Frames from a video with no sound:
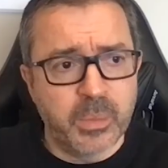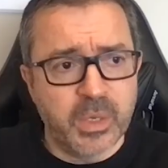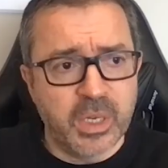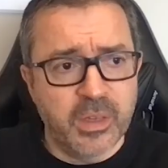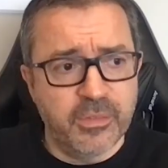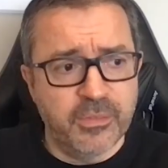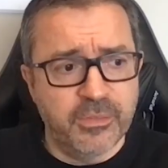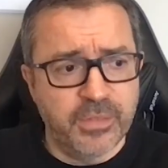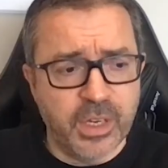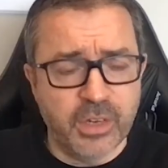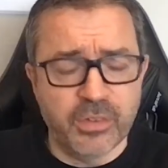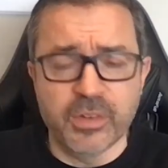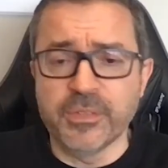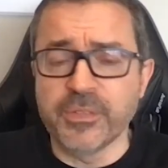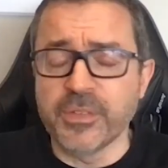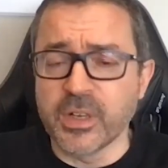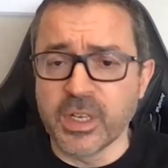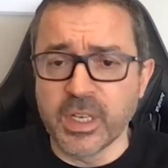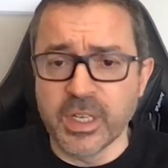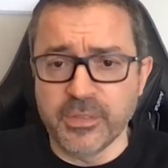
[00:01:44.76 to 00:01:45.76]
By
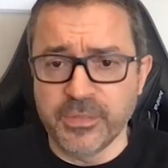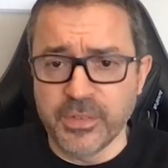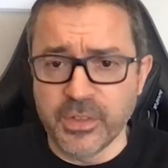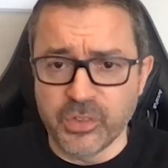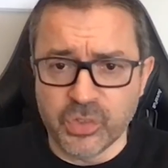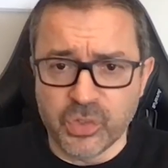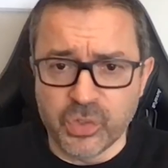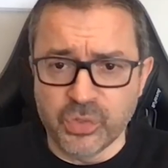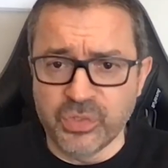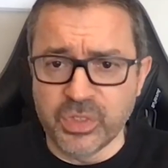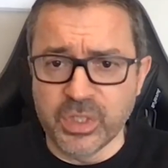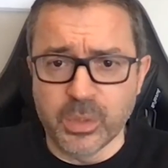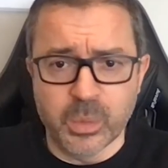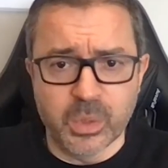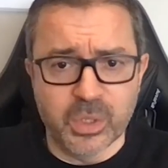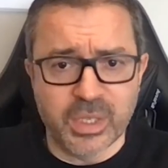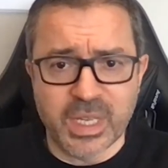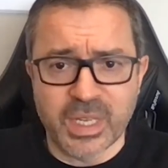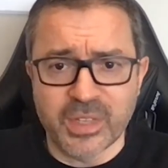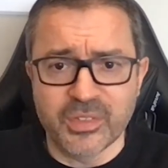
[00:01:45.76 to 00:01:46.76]
verified physical
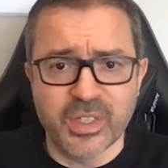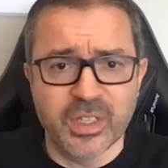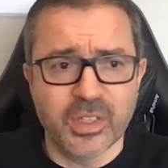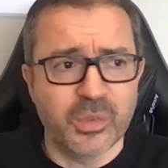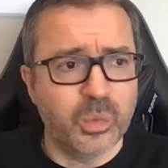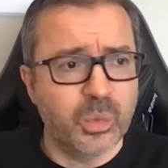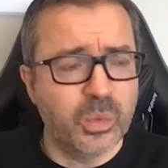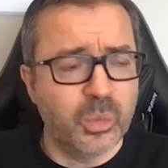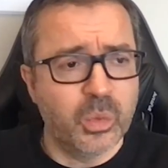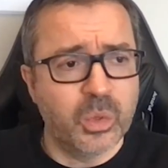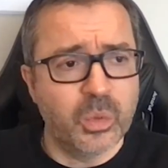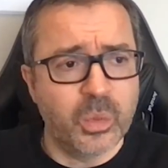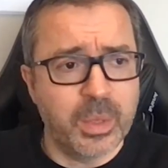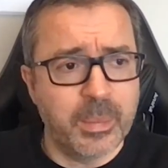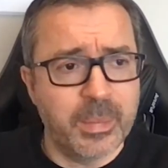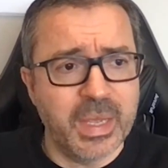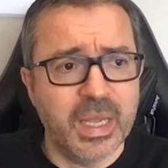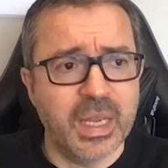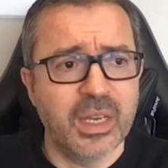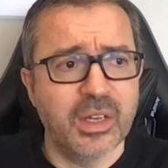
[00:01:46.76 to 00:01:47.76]
real-world assets, what
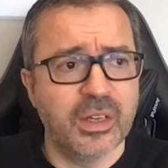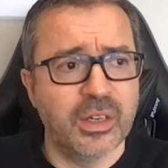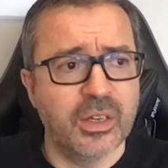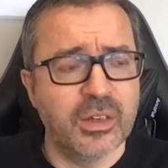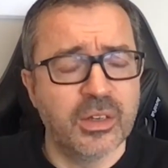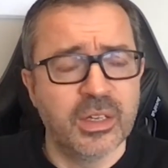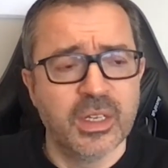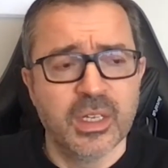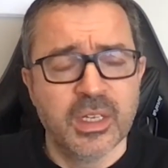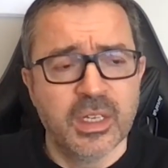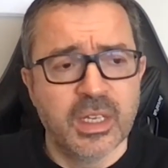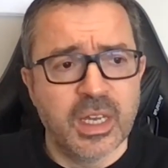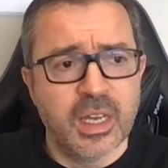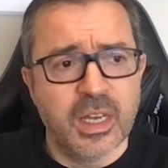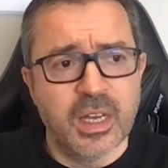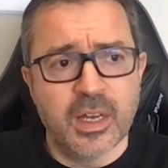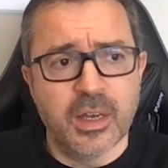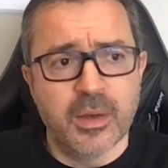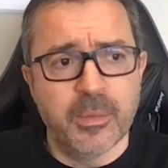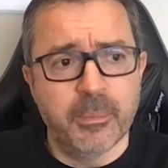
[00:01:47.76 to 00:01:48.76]
we mean are
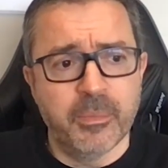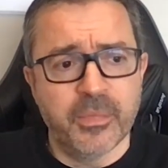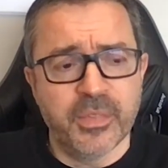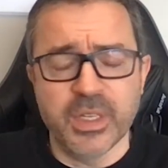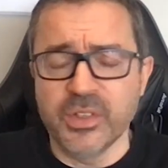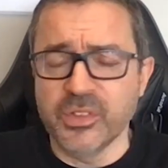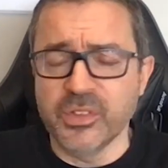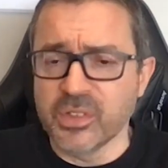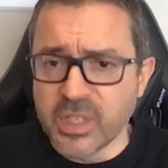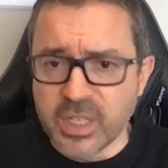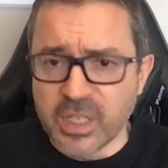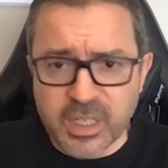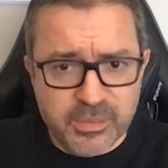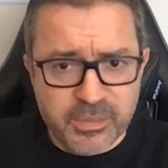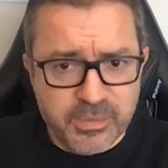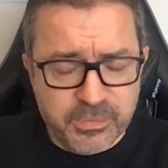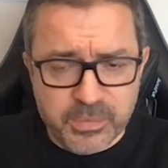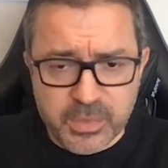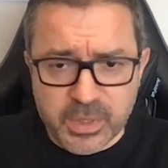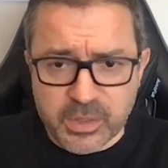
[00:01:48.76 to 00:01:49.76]
things
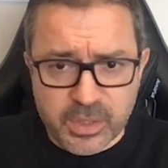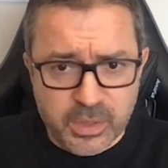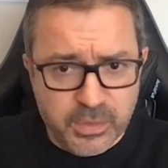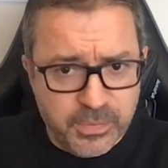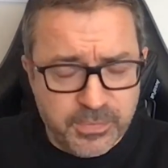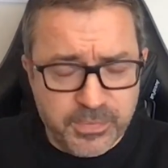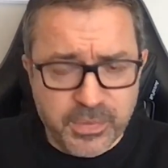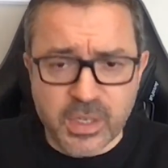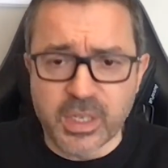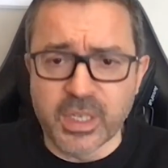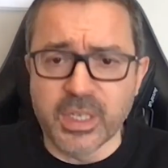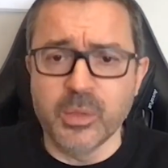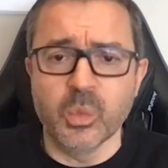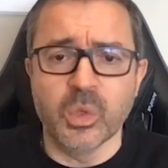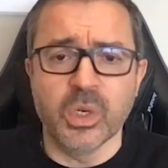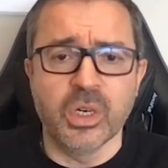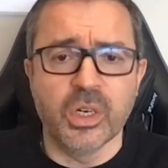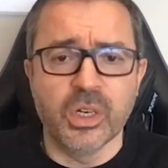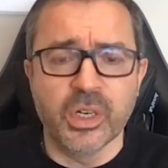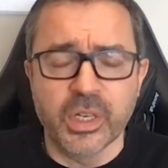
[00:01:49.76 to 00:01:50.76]
like
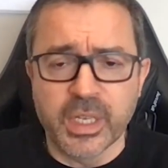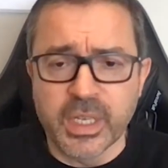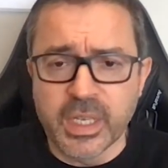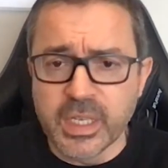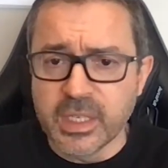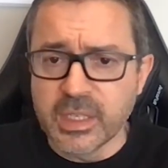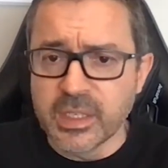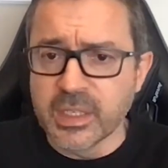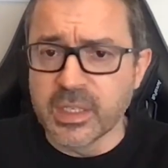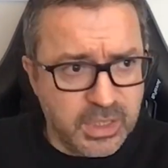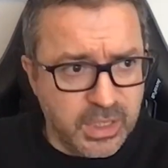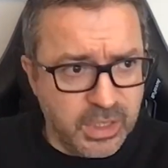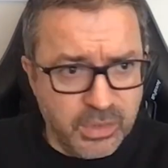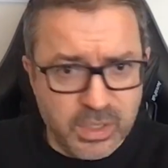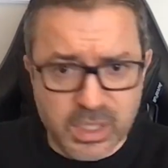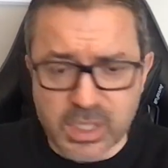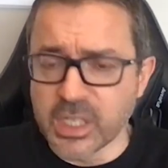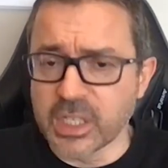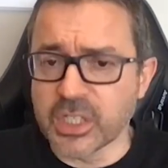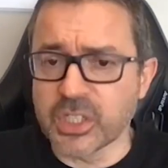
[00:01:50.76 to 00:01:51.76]
fine wine,
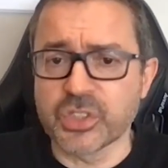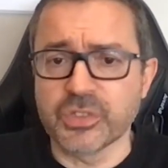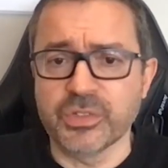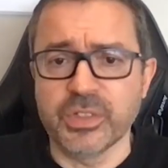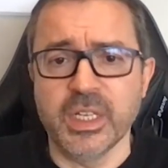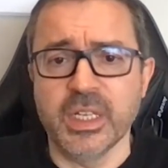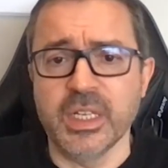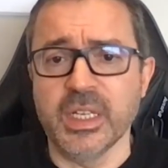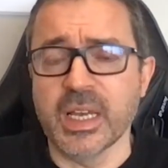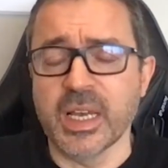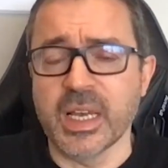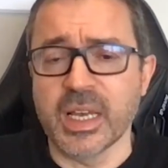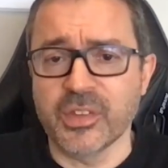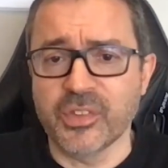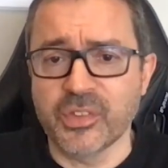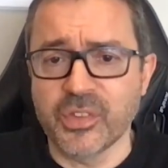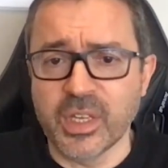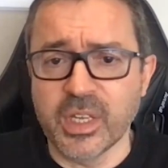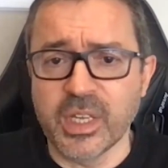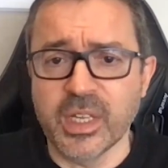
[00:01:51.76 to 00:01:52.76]
luxury
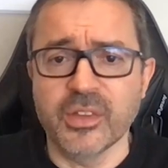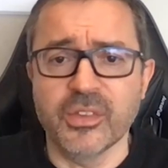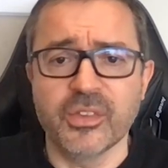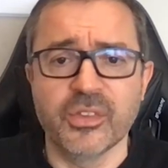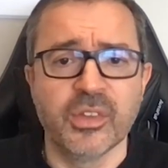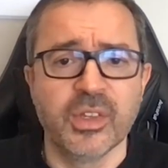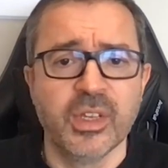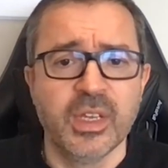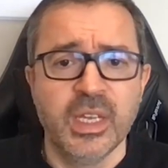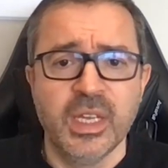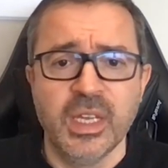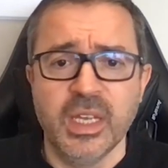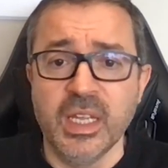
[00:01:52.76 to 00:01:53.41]
assets.